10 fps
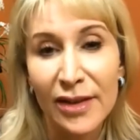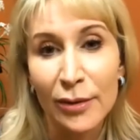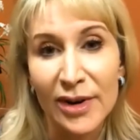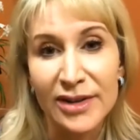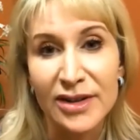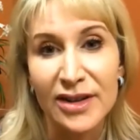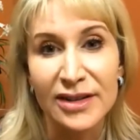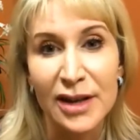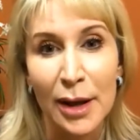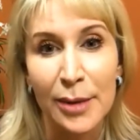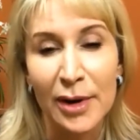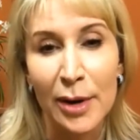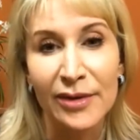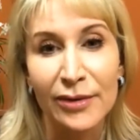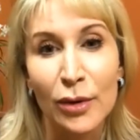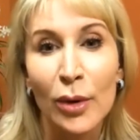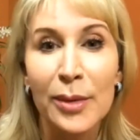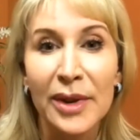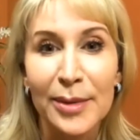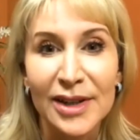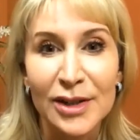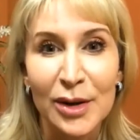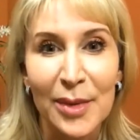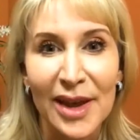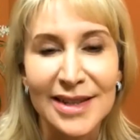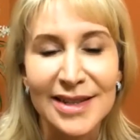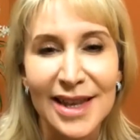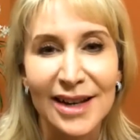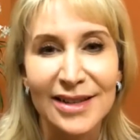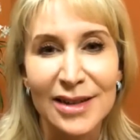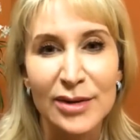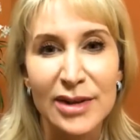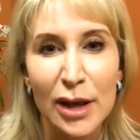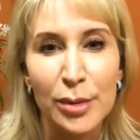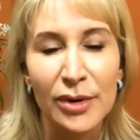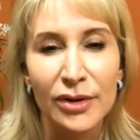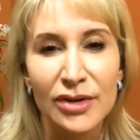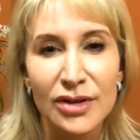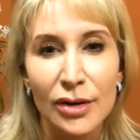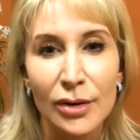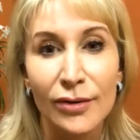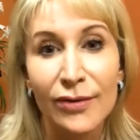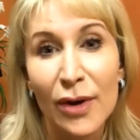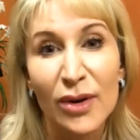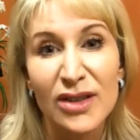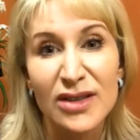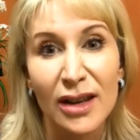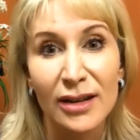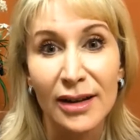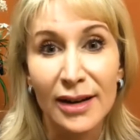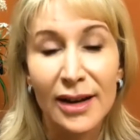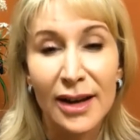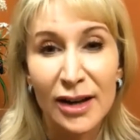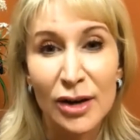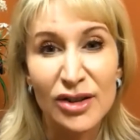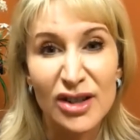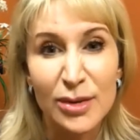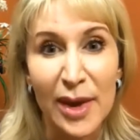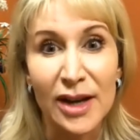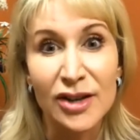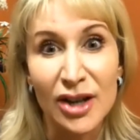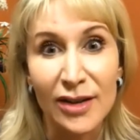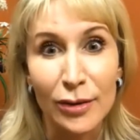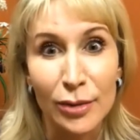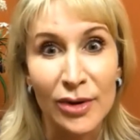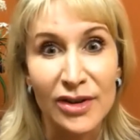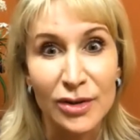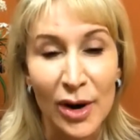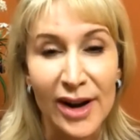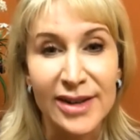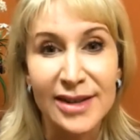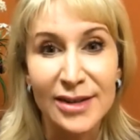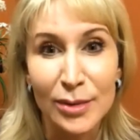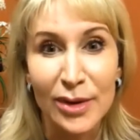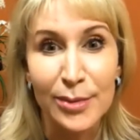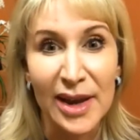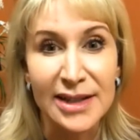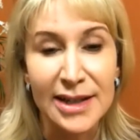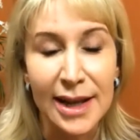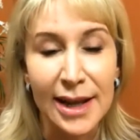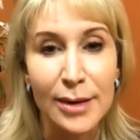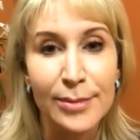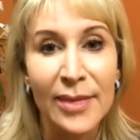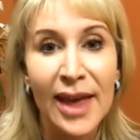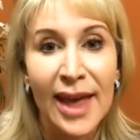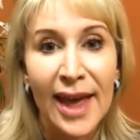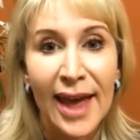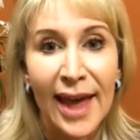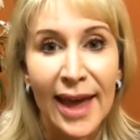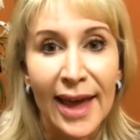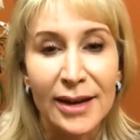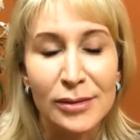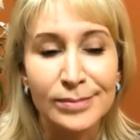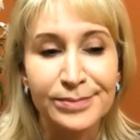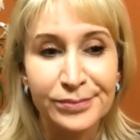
the rest of the time that I've normally been doing my aesthetics, I was able to focus on, just managing through this crisis with my team. And